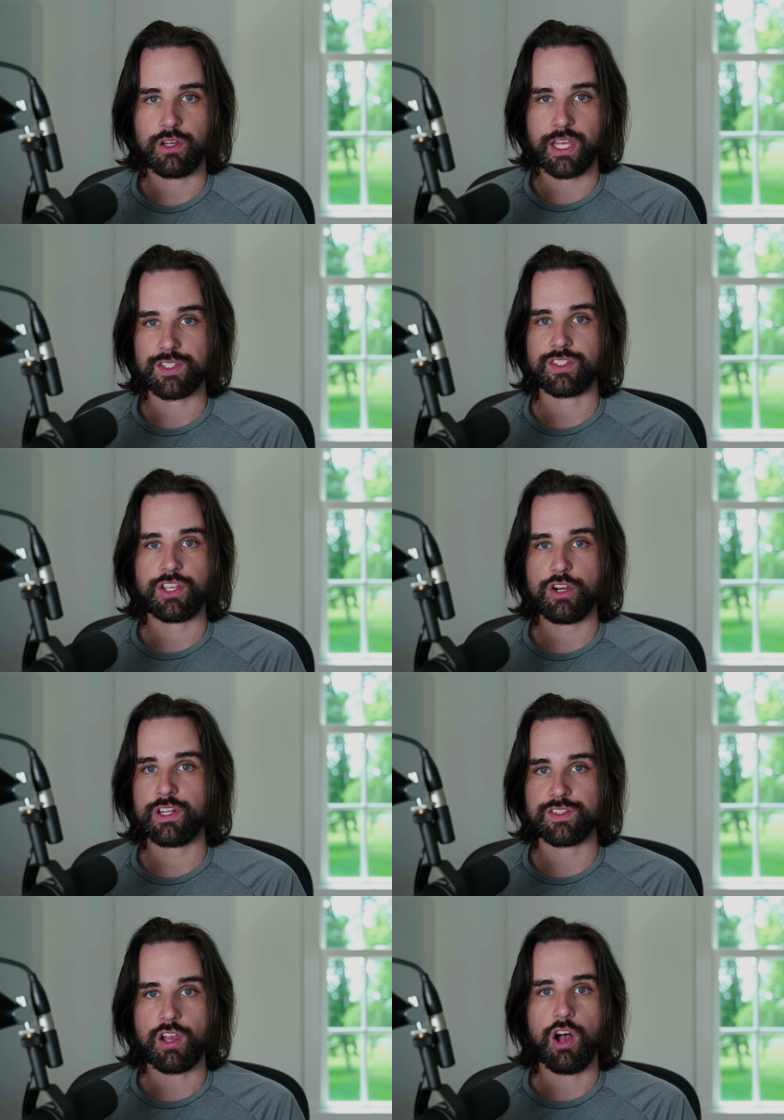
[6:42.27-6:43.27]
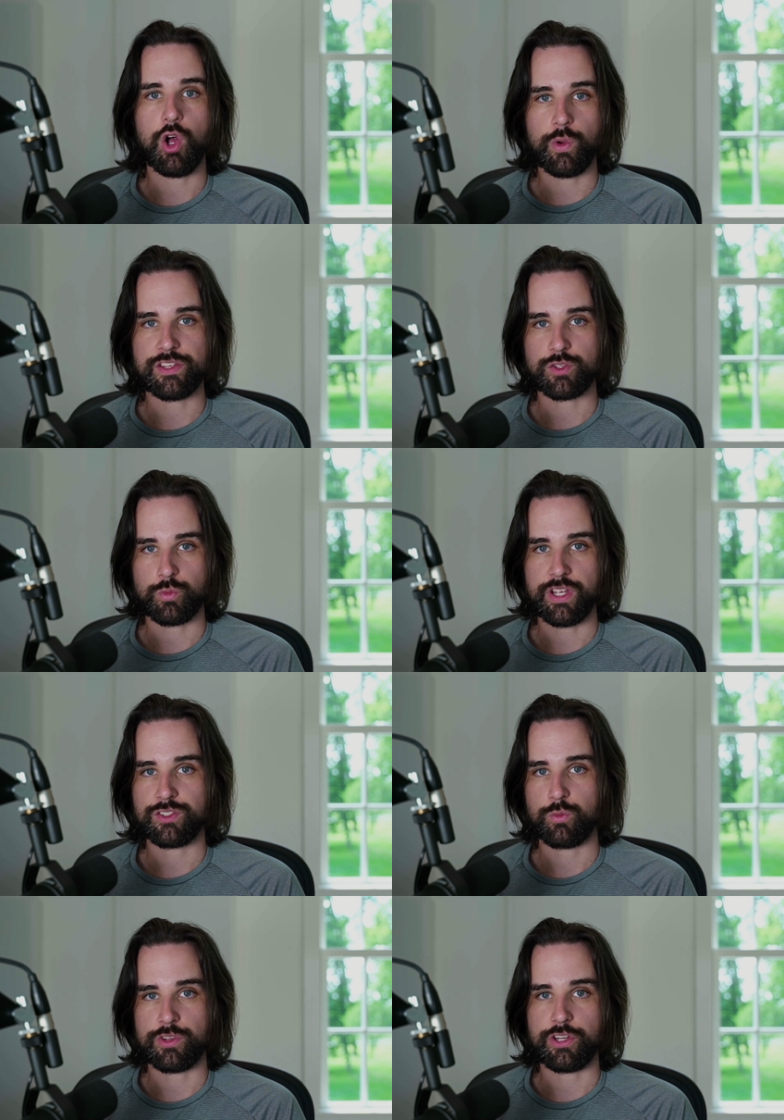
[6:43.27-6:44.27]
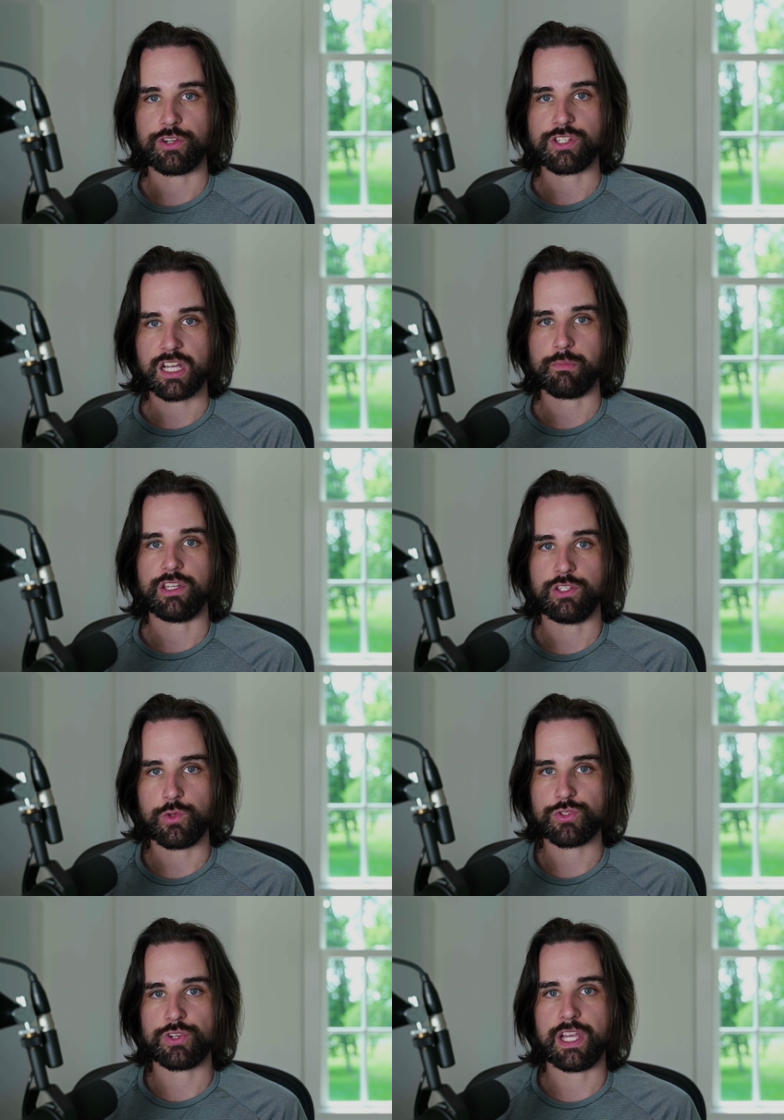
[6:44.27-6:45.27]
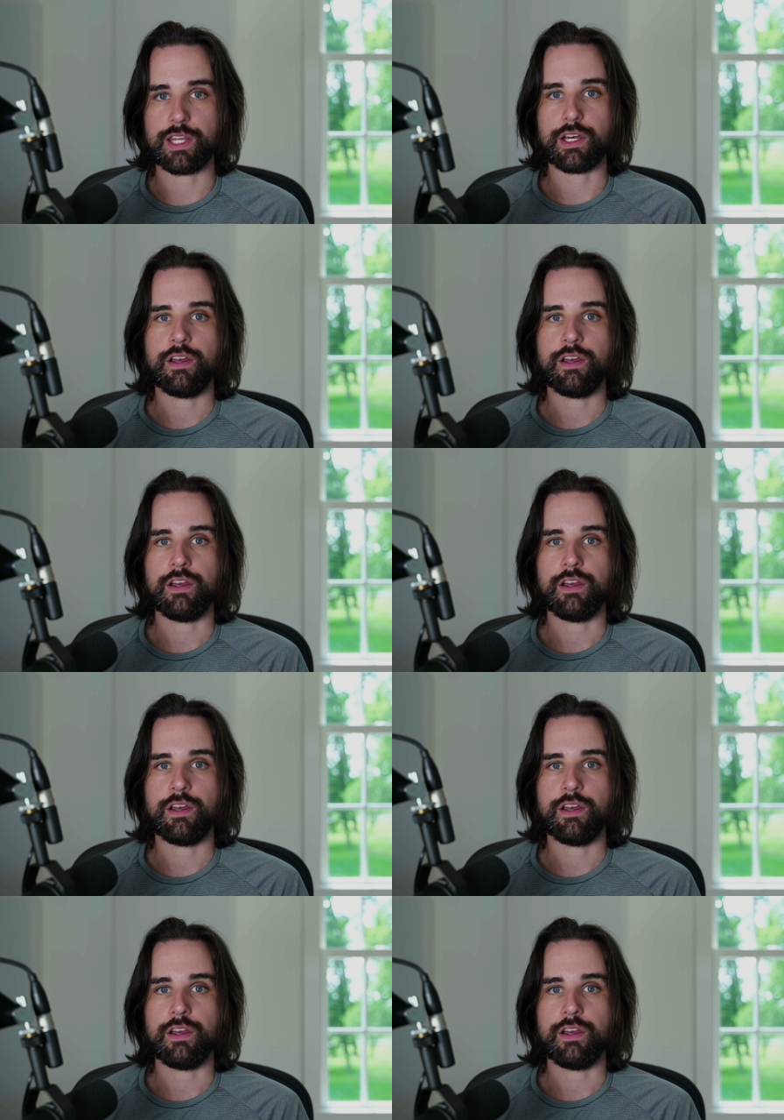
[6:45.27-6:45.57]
Okay, security is always a risk, whether you're talking about user data